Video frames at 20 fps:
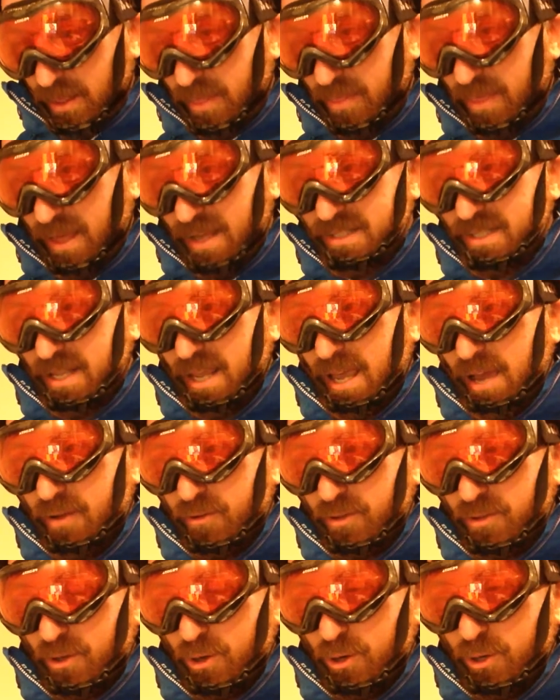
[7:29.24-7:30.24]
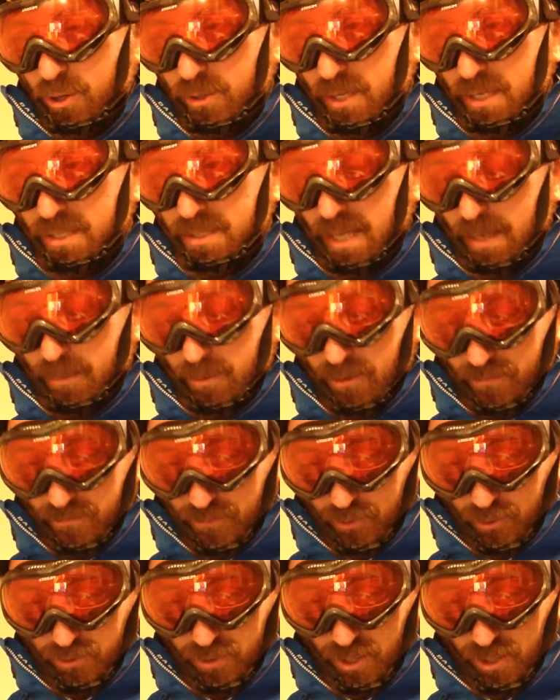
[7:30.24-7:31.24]
that's the area that all these gamma
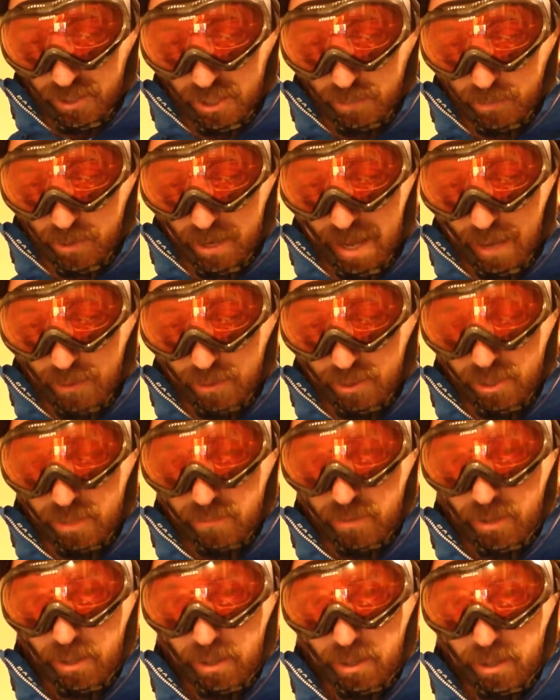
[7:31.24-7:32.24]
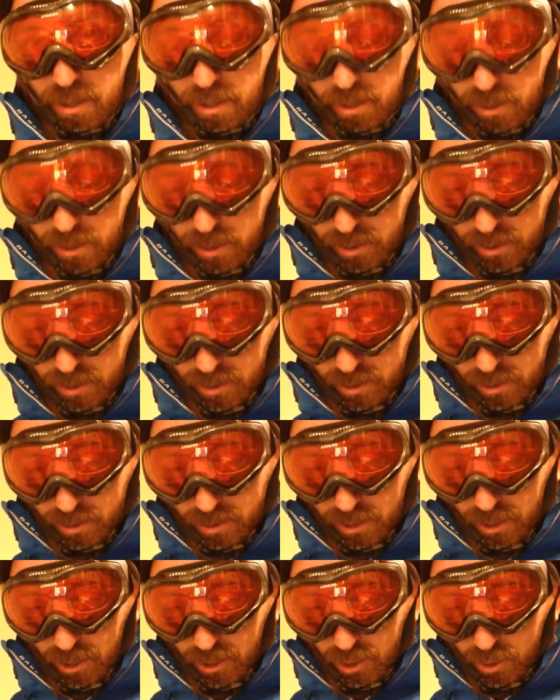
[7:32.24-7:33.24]
photons are spread out over.
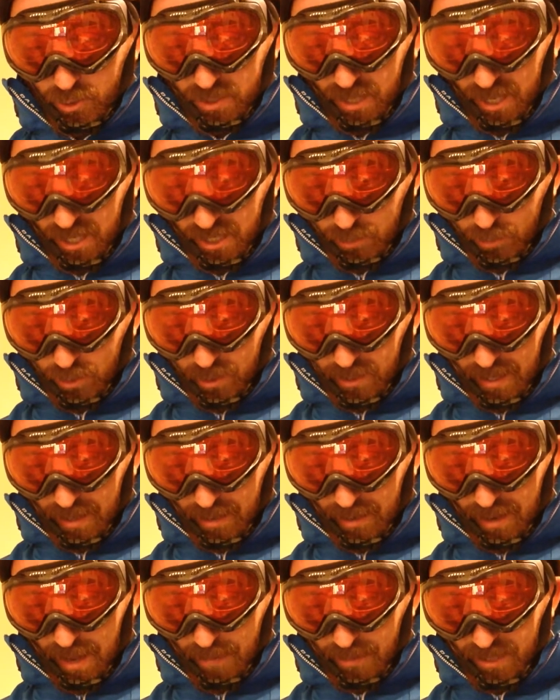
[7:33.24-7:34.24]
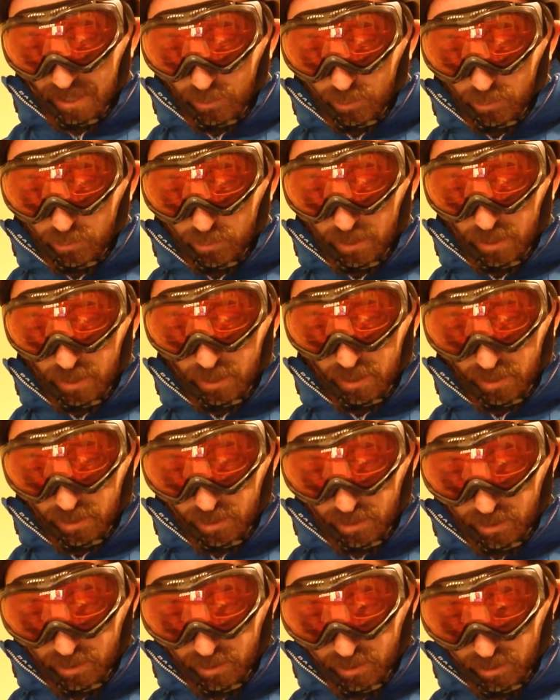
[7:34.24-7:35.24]
So you can use that to work out how many there would be
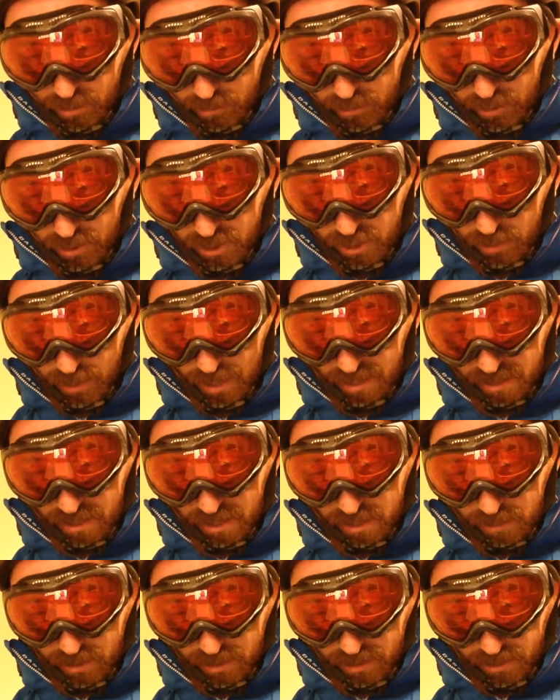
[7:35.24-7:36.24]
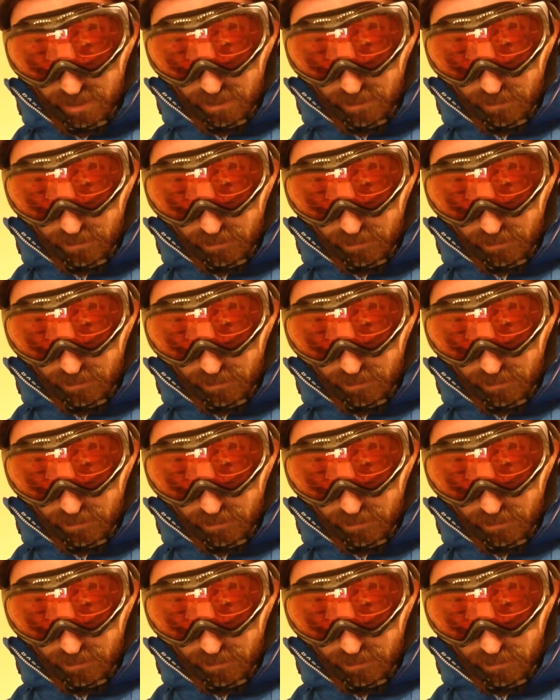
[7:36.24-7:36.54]
per square centimetre.